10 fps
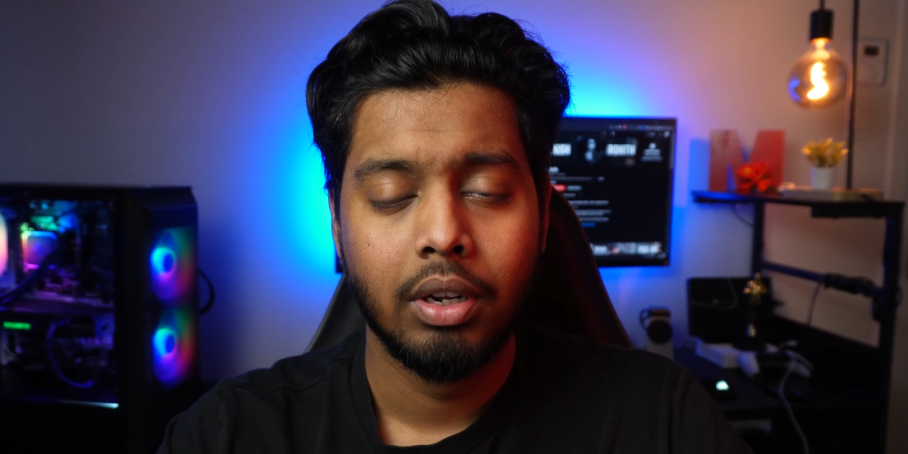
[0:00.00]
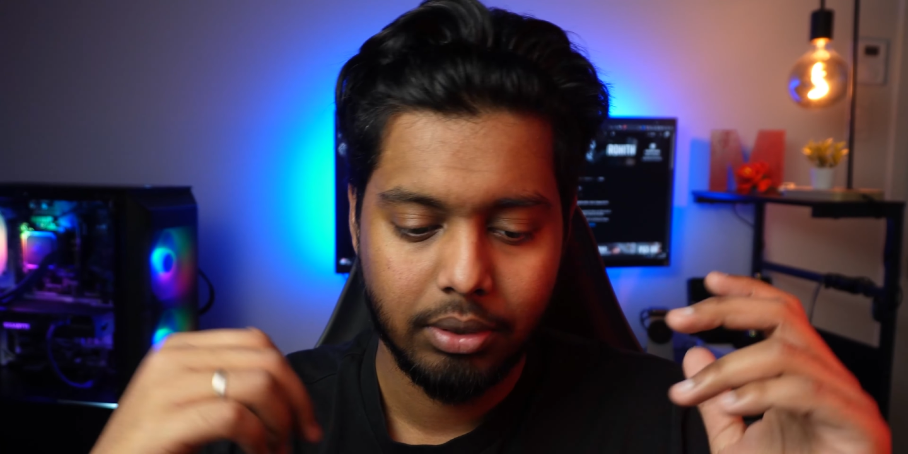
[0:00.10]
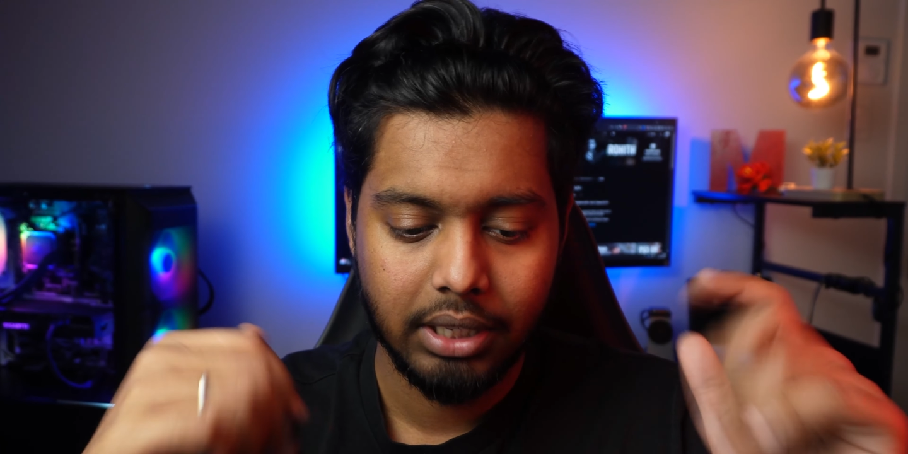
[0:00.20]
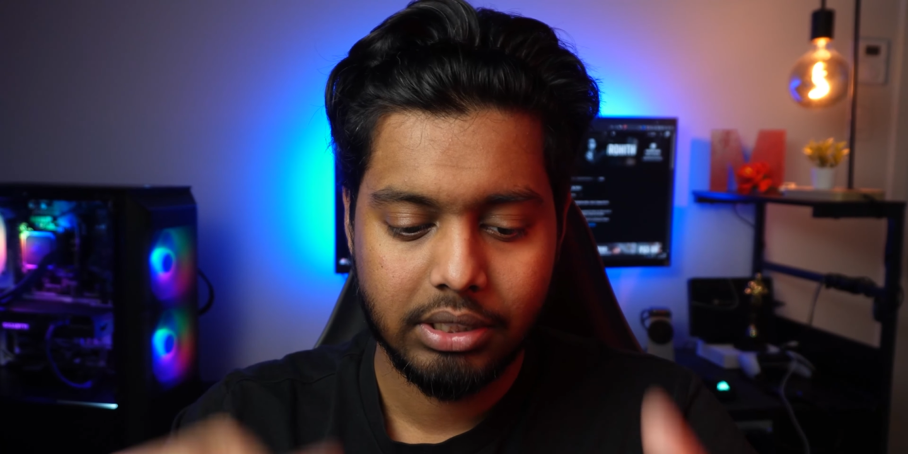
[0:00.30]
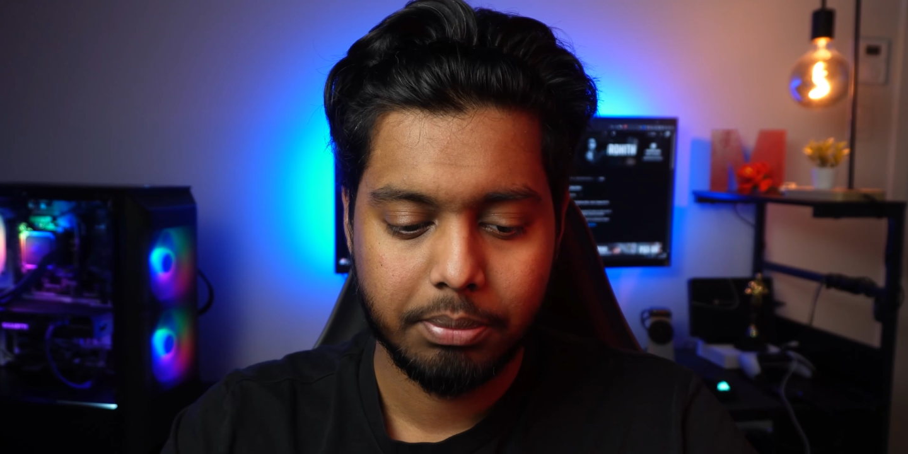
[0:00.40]
So
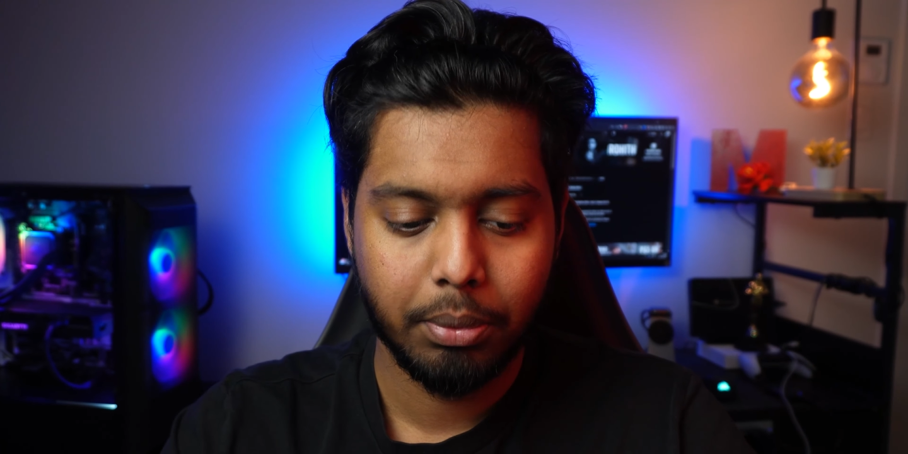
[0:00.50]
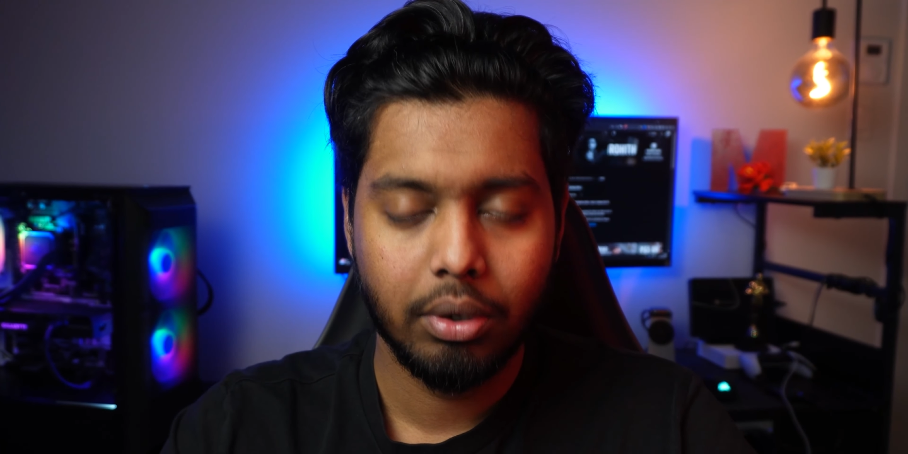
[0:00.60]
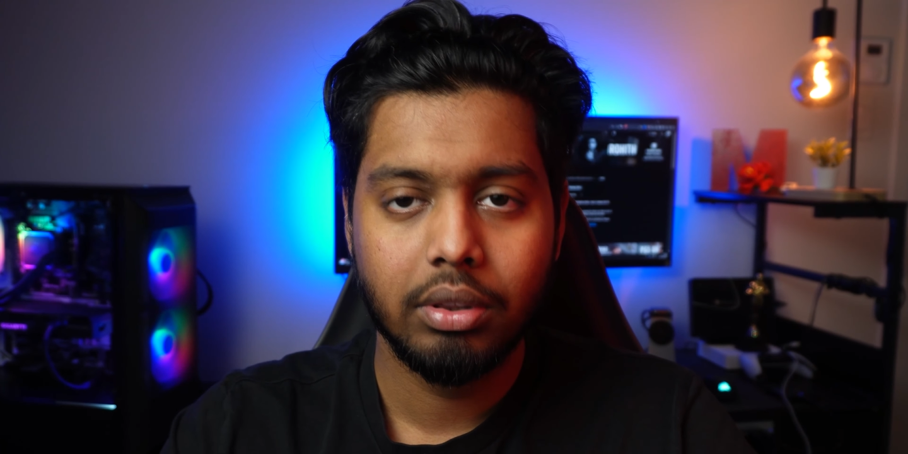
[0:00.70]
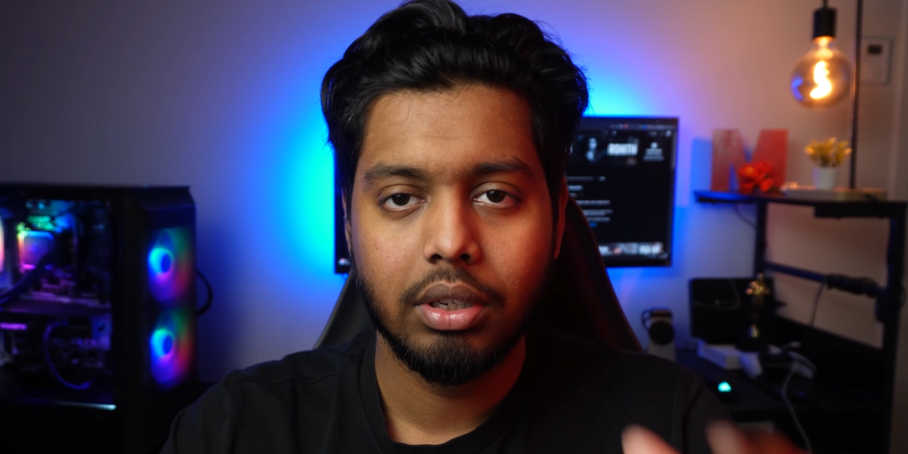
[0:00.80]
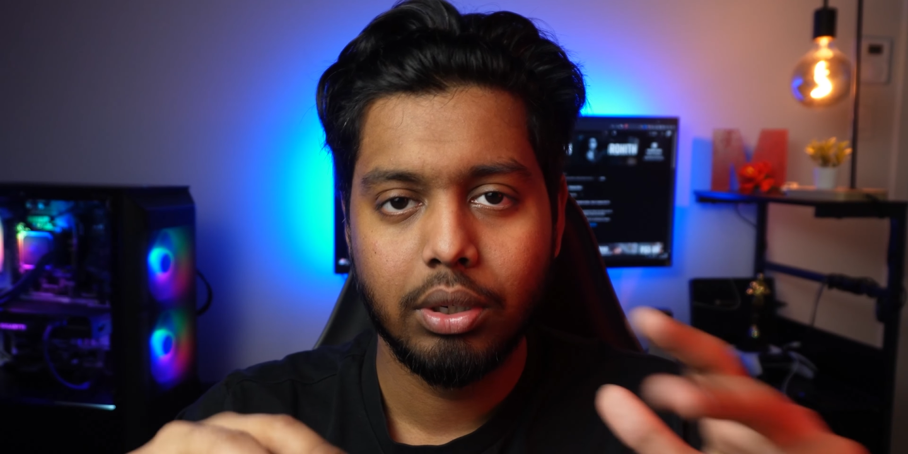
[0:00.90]
let's put
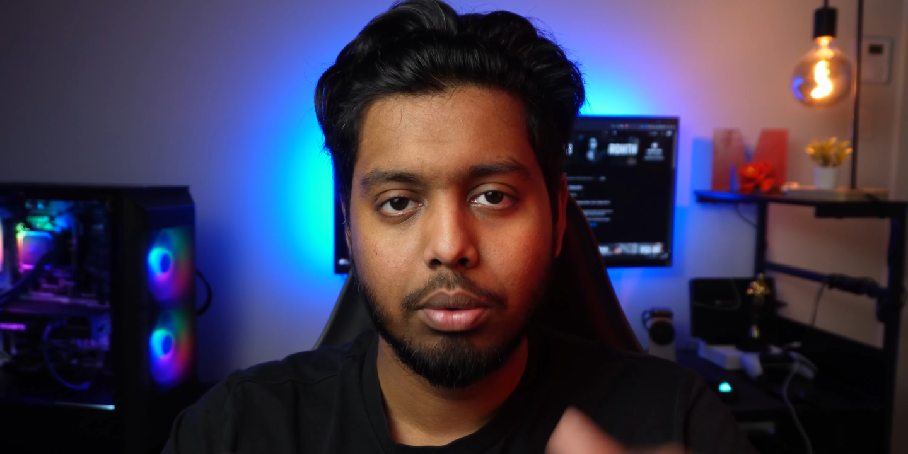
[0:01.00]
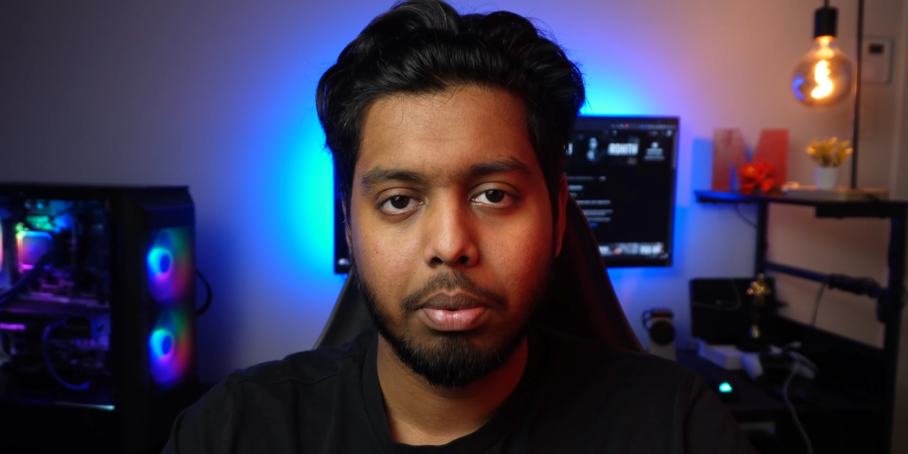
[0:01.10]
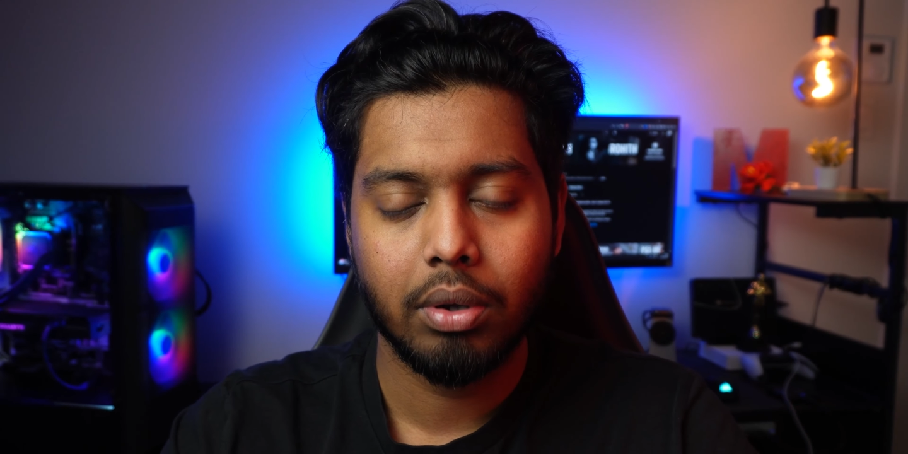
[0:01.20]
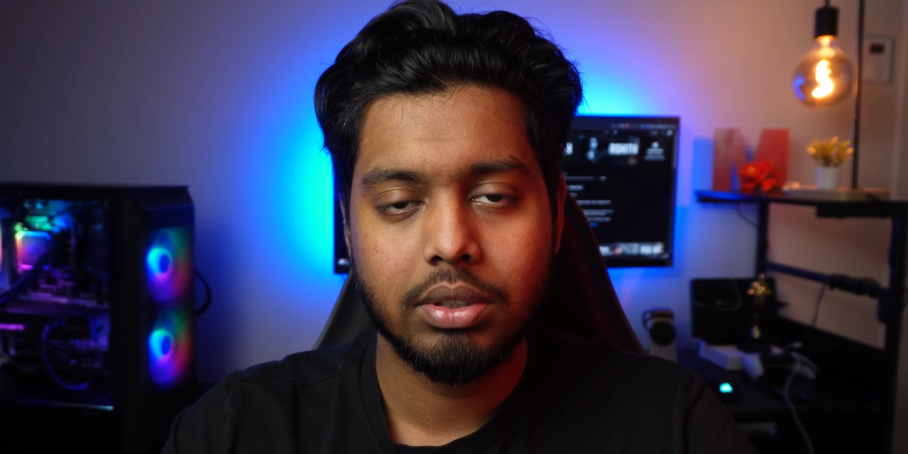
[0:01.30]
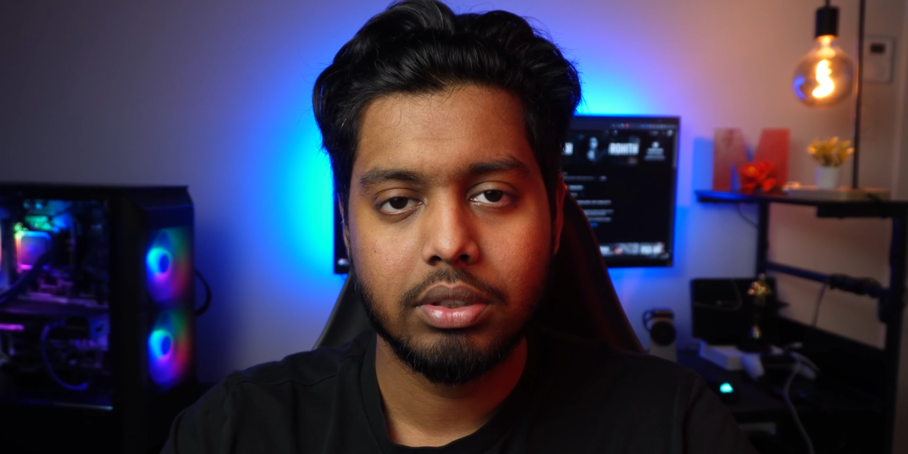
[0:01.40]
in the new
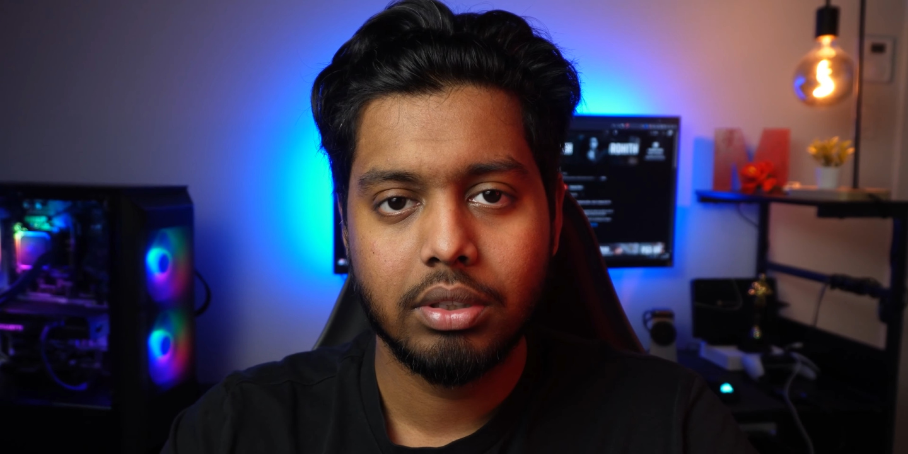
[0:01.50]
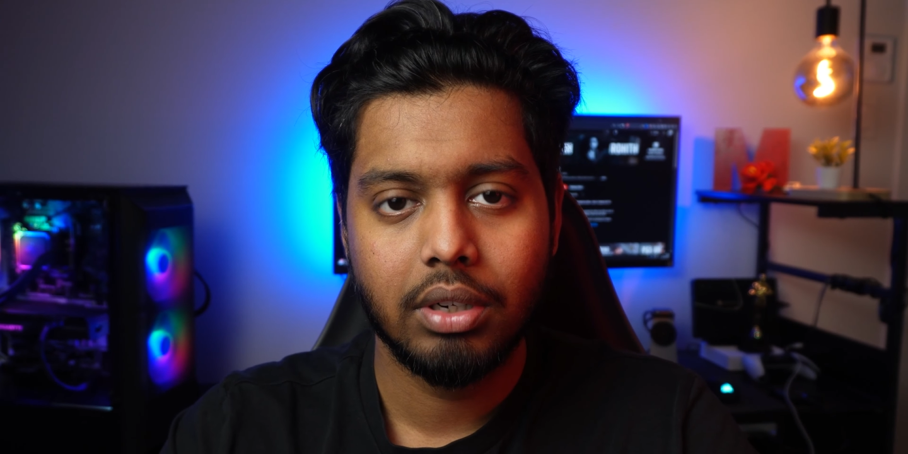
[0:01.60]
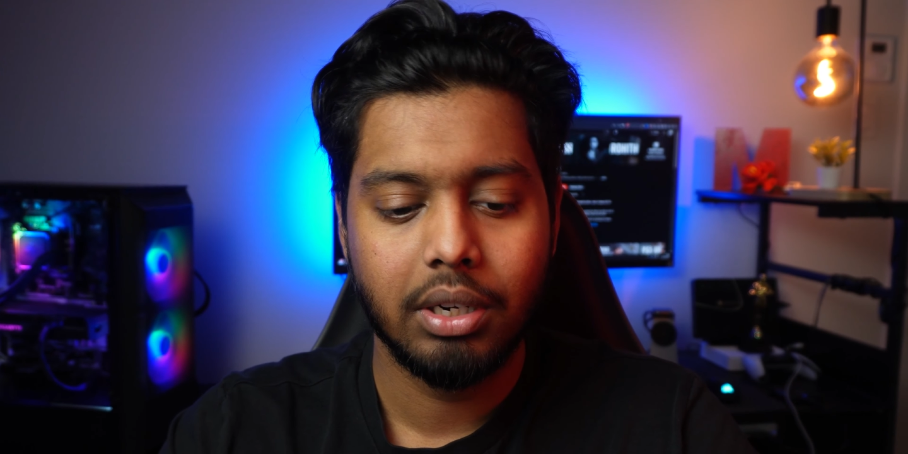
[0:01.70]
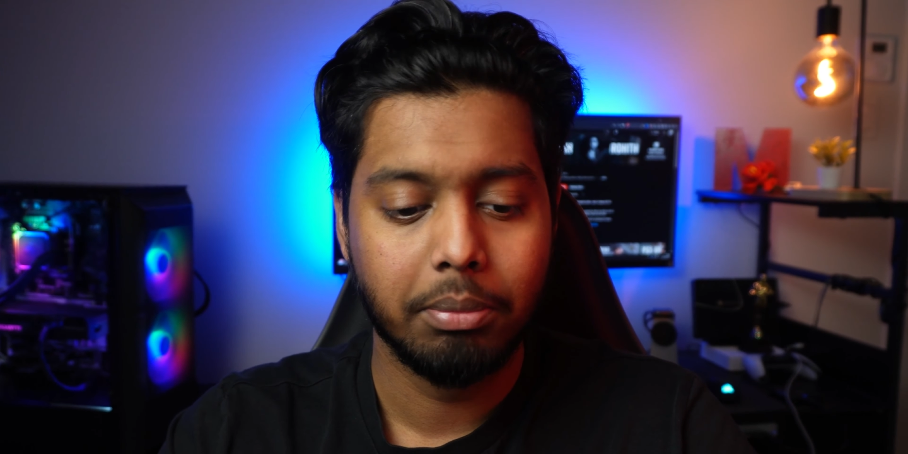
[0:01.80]
processor,